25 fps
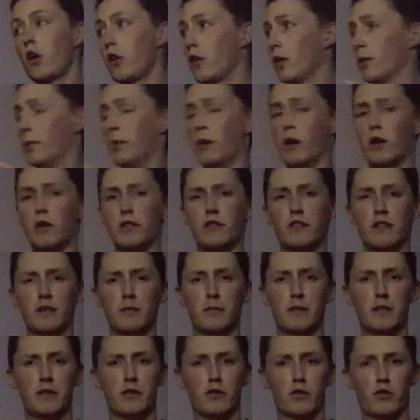The
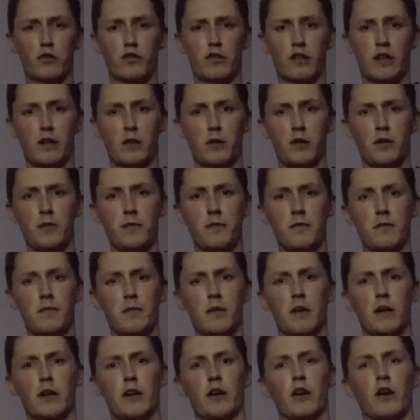Perseid meteor shower
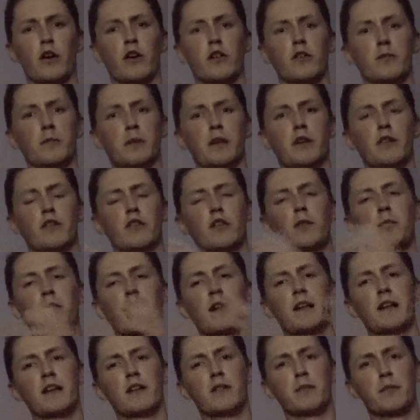occurs because our
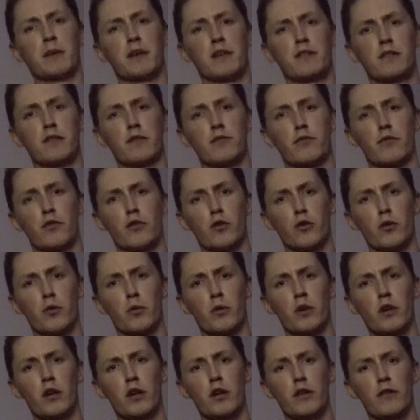planet is passing
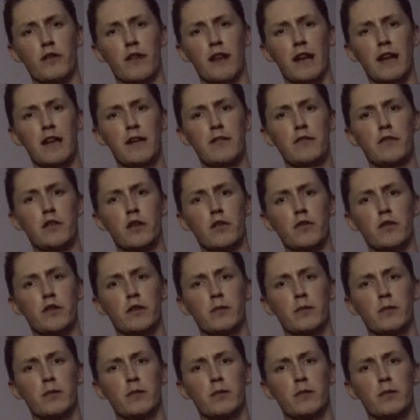through the leftover